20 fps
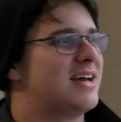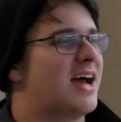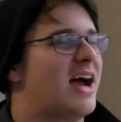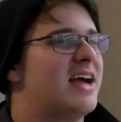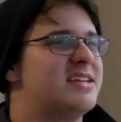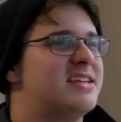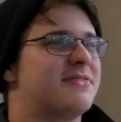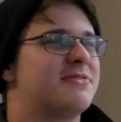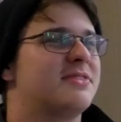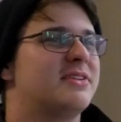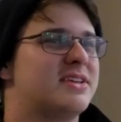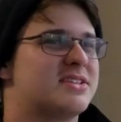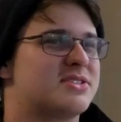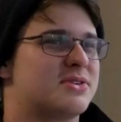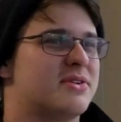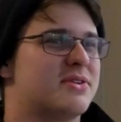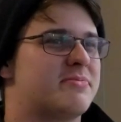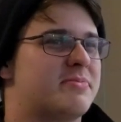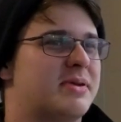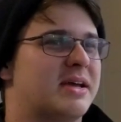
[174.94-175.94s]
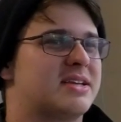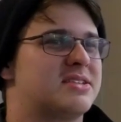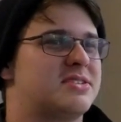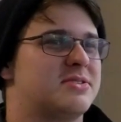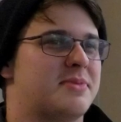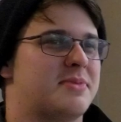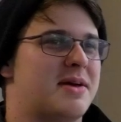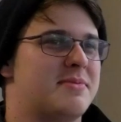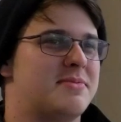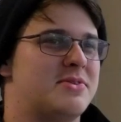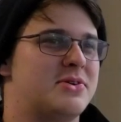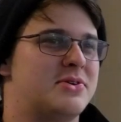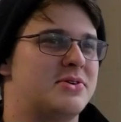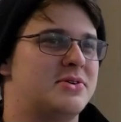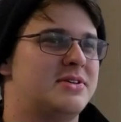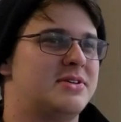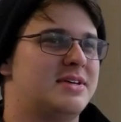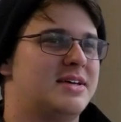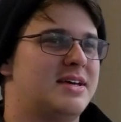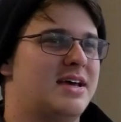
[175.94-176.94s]
I definitely sort of pick to my mood,
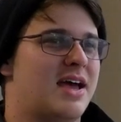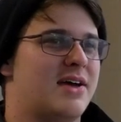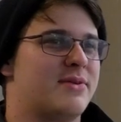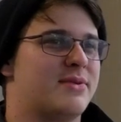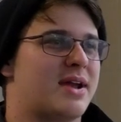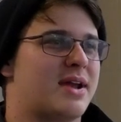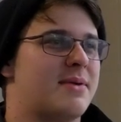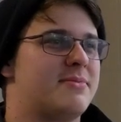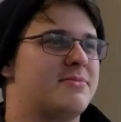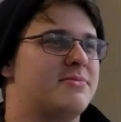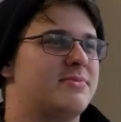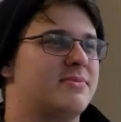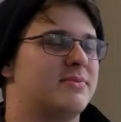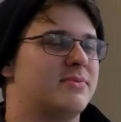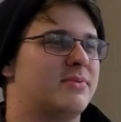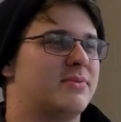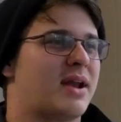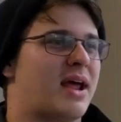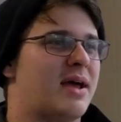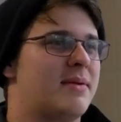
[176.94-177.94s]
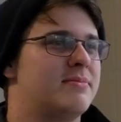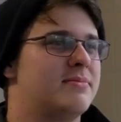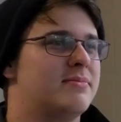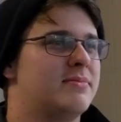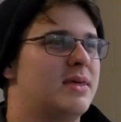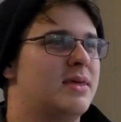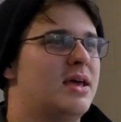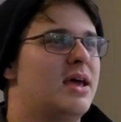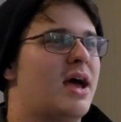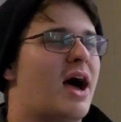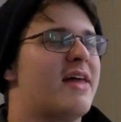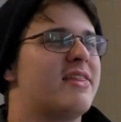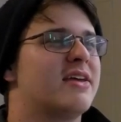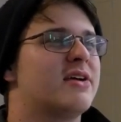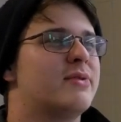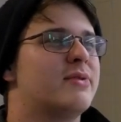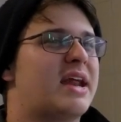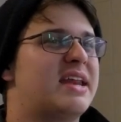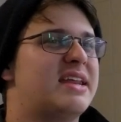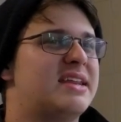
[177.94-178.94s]
and when I'm, when I'm, I think
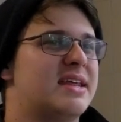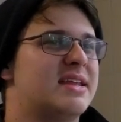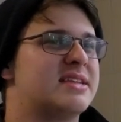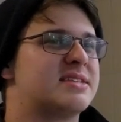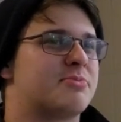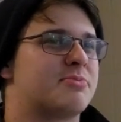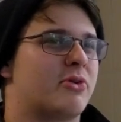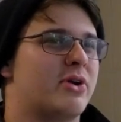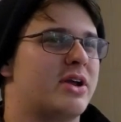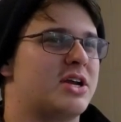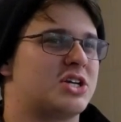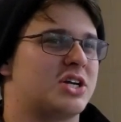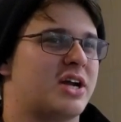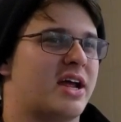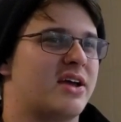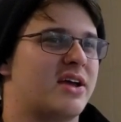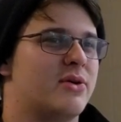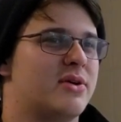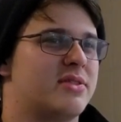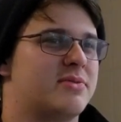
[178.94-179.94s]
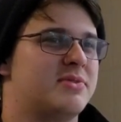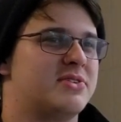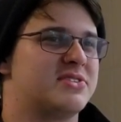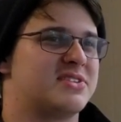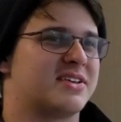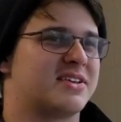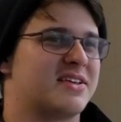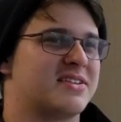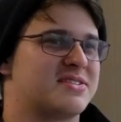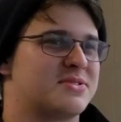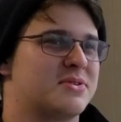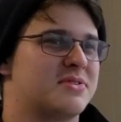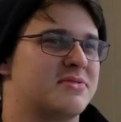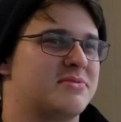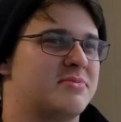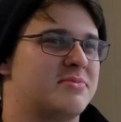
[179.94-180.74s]
when I need inspiration, I go with music that sort of